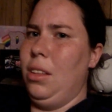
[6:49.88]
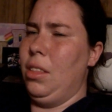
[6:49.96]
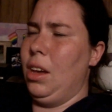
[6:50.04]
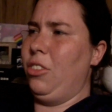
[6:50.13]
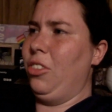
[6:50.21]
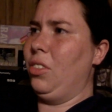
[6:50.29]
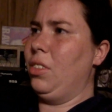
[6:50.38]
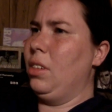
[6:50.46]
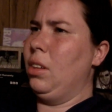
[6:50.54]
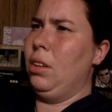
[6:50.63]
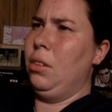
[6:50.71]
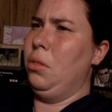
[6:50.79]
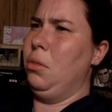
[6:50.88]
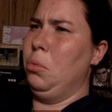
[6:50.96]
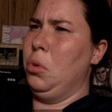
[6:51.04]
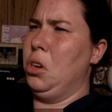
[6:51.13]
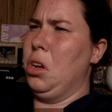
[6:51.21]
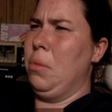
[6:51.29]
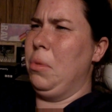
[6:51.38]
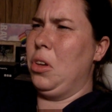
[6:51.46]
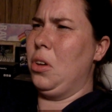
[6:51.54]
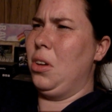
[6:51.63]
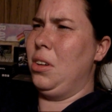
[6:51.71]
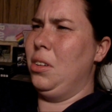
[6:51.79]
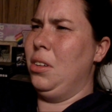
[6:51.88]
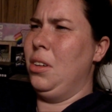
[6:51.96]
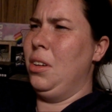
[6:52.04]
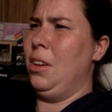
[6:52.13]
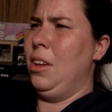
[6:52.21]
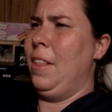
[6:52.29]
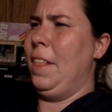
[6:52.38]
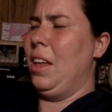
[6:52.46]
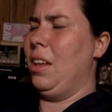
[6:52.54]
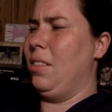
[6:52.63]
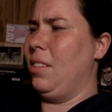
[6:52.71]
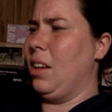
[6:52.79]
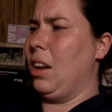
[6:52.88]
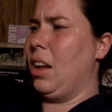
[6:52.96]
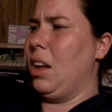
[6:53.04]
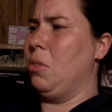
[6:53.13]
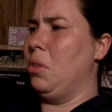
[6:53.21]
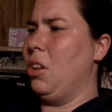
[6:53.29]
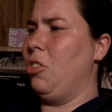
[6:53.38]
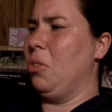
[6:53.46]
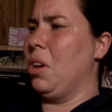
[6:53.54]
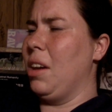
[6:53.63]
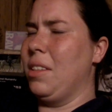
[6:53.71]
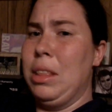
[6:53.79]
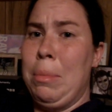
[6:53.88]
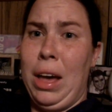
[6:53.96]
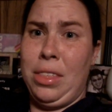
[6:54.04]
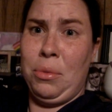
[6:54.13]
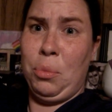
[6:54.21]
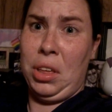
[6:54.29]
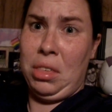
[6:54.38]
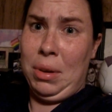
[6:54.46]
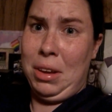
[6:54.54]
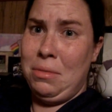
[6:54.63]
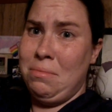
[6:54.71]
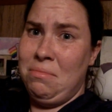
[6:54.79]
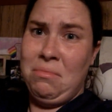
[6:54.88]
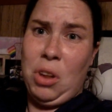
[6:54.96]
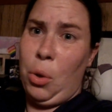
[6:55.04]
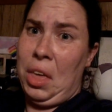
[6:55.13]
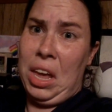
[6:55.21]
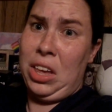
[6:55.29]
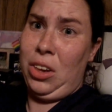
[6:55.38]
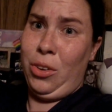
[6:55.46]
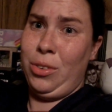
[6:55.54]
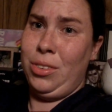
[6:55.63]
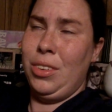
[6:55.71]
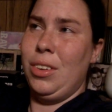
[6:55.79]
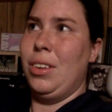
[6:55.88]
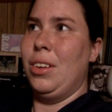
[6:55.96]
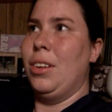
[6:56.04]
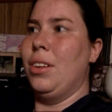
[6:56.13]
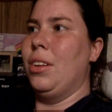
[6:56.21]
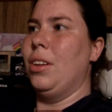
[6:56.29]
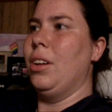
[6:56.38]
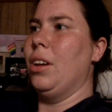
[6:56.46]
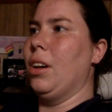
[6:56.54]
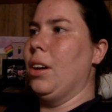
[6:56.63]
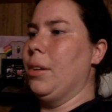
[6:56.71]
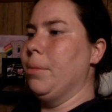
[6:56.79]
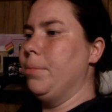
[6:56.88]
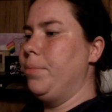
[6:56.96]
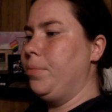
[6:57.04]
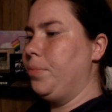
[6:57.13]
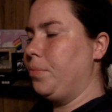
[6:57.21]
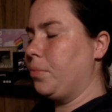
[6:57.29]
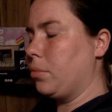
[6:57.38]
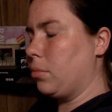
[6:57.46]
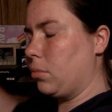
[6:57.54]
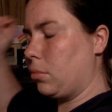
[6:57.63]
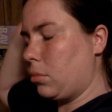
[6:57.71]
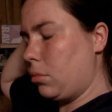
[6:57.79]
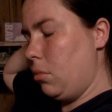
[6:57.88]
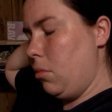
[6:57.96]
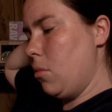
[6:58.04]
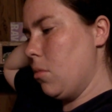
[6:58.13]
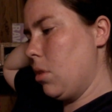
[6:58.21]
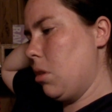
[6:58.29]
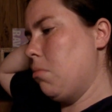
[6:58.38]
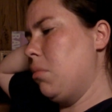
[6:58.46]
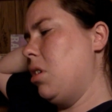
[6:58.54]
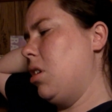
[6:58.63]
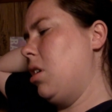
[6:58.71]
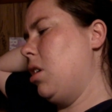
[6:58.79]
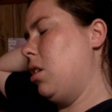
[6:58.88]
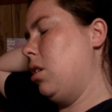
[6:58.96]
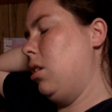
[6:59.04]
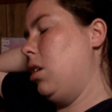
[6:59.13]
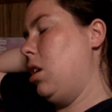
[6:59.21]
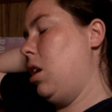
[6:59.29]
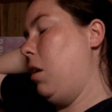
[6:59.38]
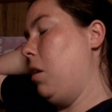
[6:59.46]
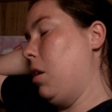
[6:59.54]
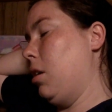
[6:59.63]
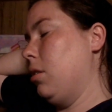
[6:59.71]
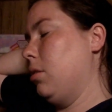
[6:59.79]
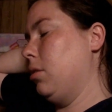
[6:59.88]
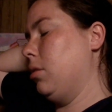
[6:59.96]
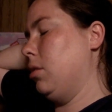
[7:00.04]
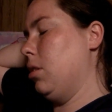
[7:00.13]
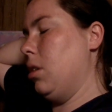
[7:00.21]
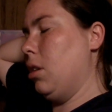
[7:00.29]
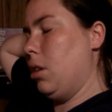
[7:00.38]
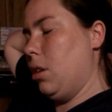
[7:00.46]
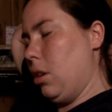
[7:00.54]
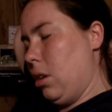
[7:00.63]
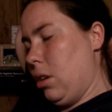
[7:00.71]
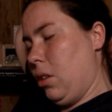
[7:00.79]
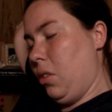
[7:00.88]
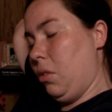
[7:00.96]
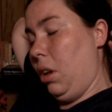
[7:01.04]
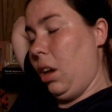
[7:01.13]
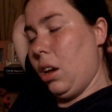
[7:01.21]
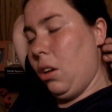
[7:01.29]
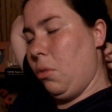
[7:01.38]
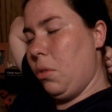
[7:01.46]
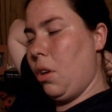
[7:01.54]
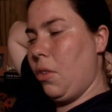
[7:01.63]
That just would not be good. It's like, I don't need you guys in the bathroom with me. No, thank you. Um, but, yeah. So now, with